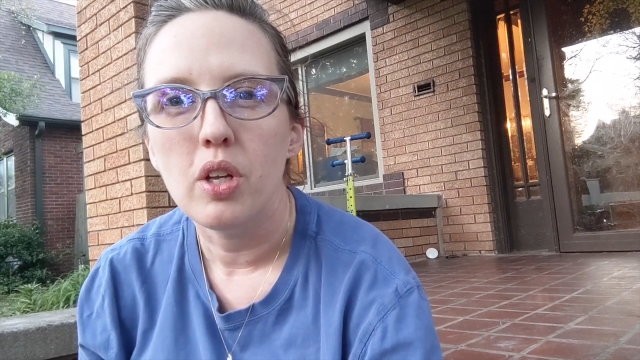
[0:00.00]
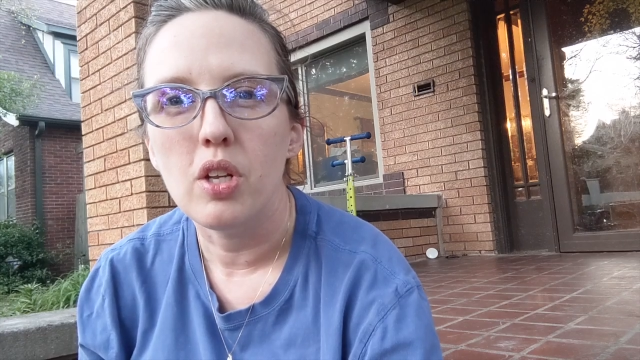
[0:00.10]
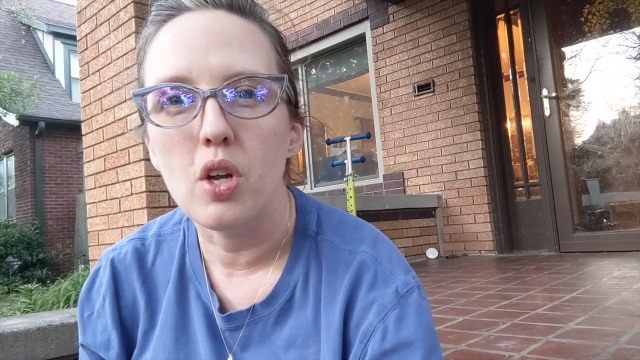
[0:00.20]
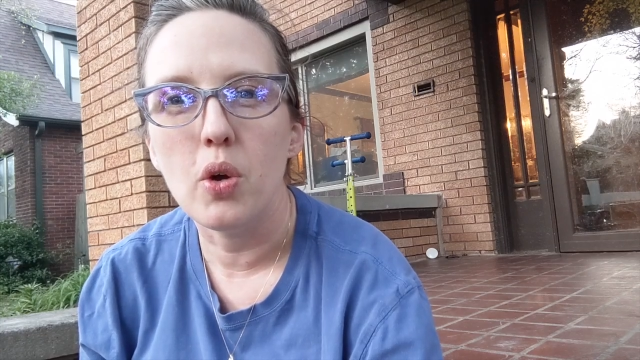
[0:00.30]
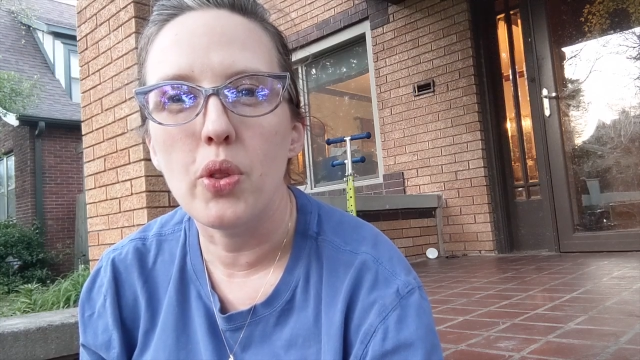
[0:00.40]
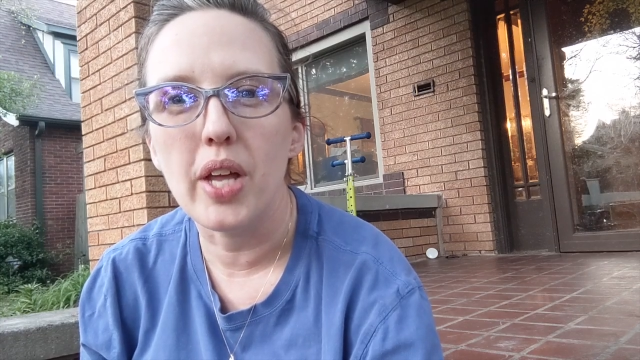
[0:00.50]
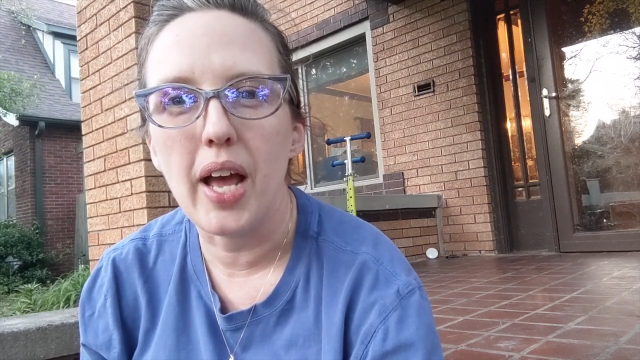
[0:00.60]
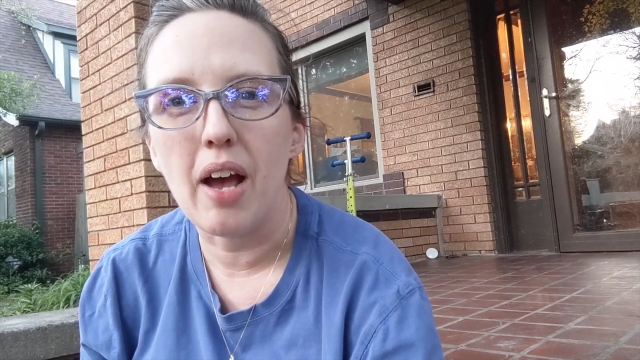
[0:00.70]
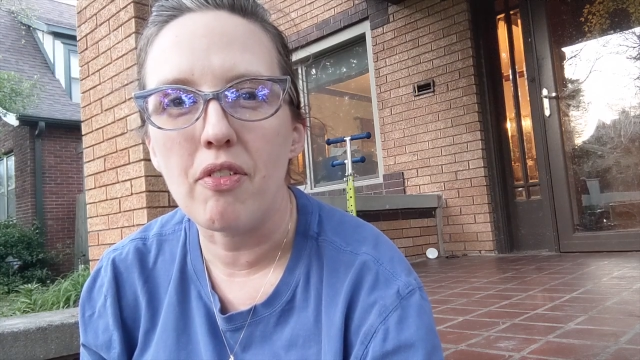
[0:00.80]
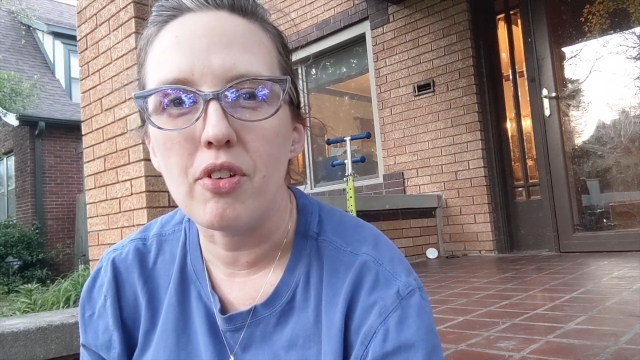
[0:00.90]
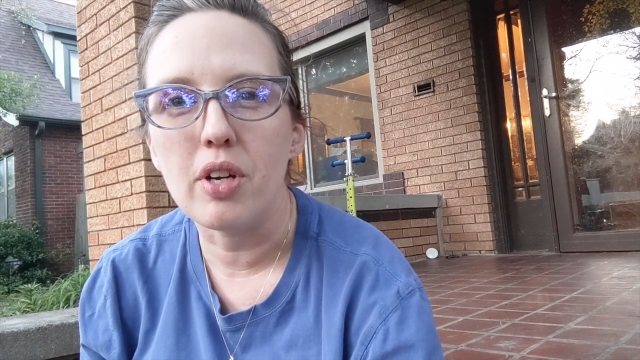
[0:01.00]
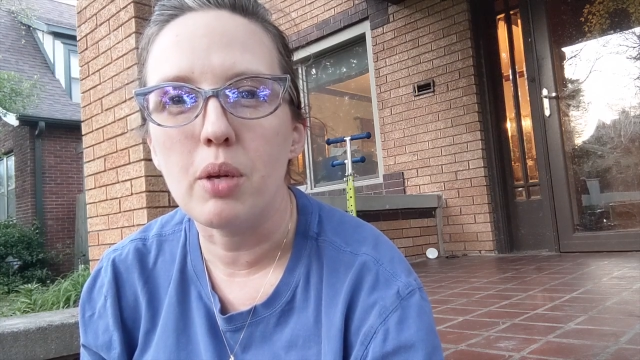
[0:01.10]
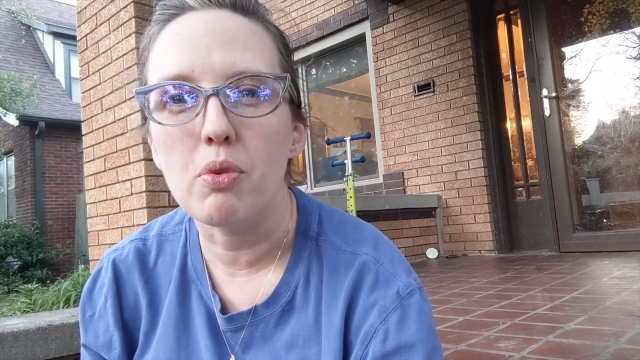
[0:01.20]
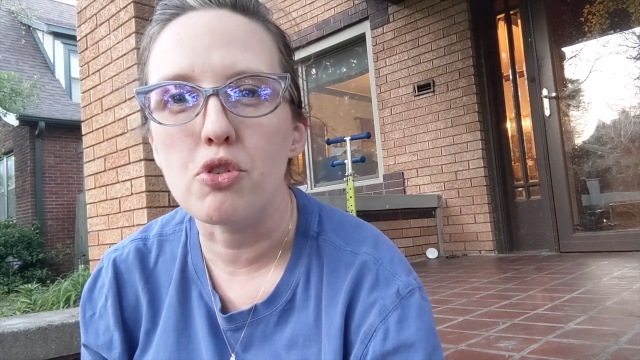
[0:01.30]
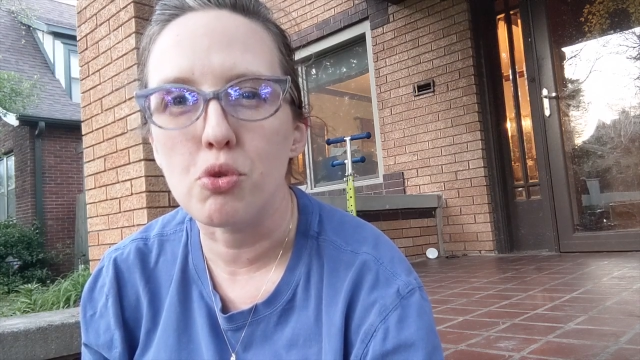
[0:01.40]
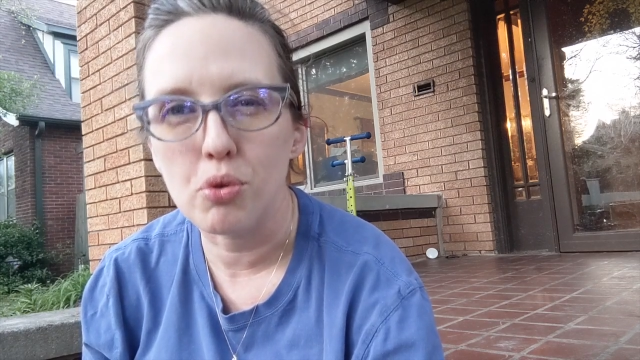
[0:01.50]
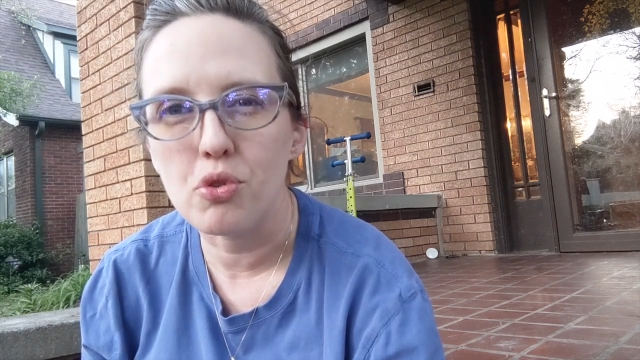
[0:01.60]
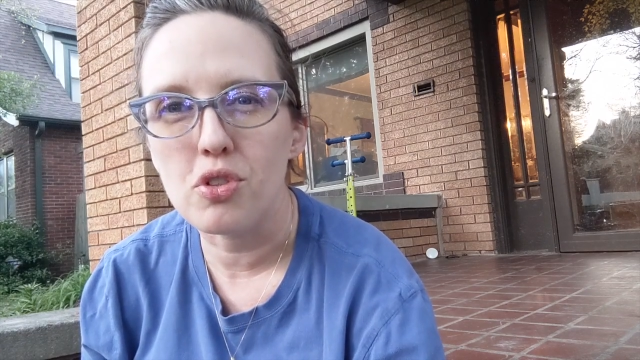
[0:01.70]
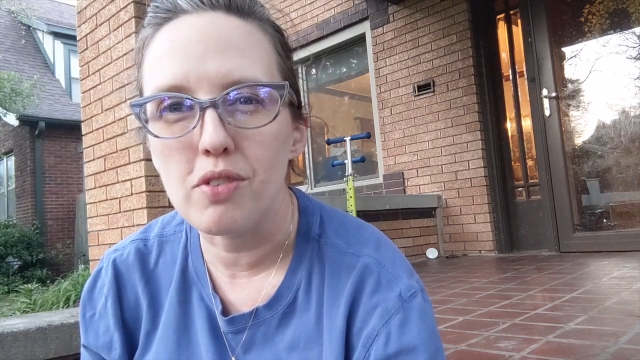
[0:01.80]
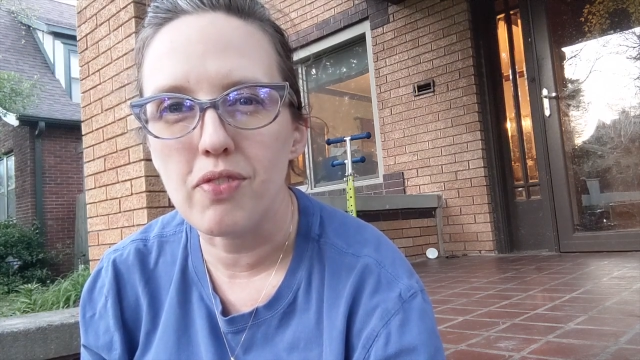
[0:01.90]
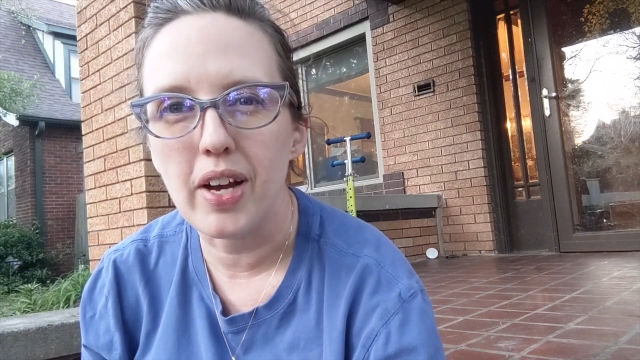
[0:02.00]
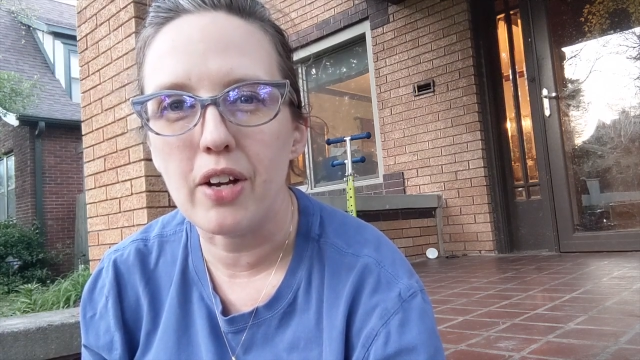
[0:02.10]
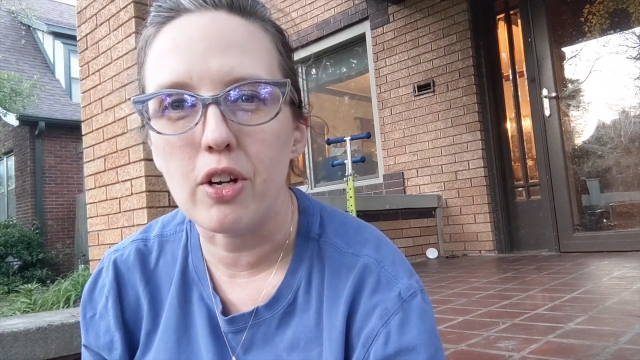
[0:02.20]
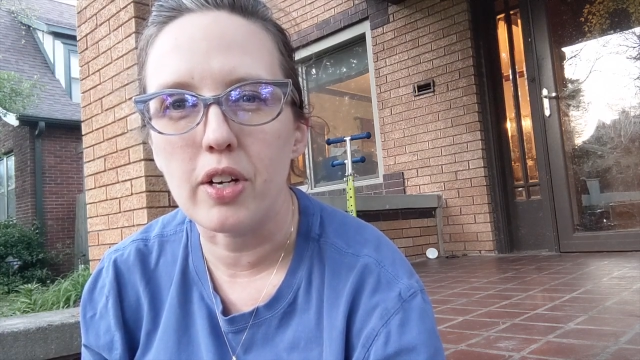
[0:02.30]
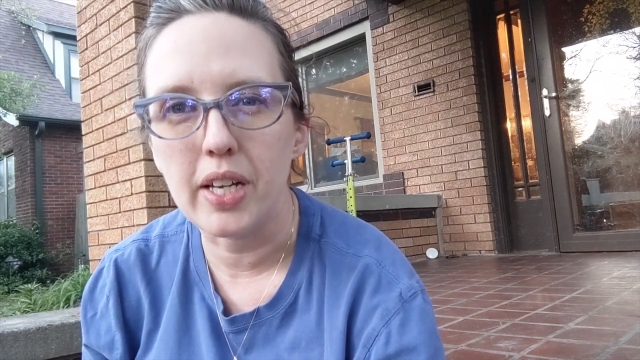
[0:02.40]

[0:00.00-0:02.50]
know that after he was crucified or